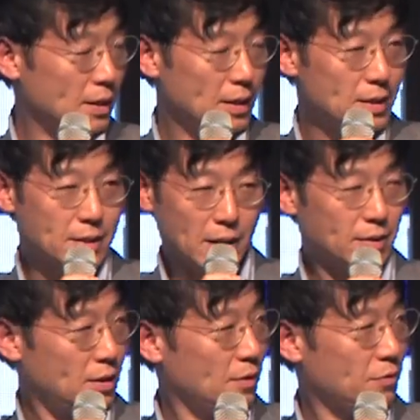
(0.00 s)

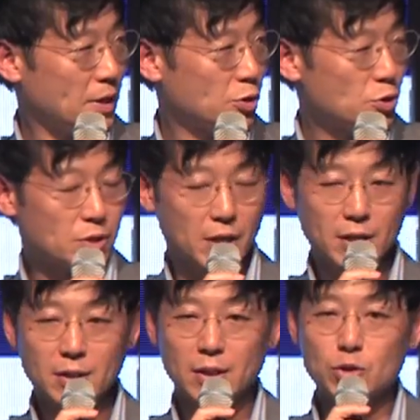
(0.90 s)
incentive, as you
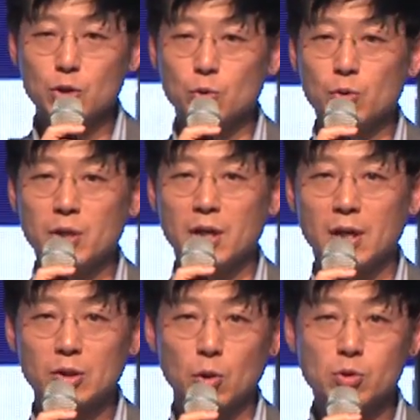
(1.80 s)
said, to
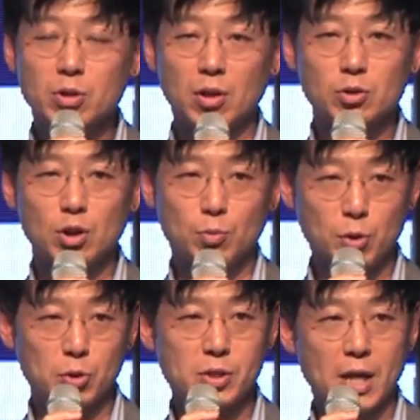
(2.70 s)
the those contributors.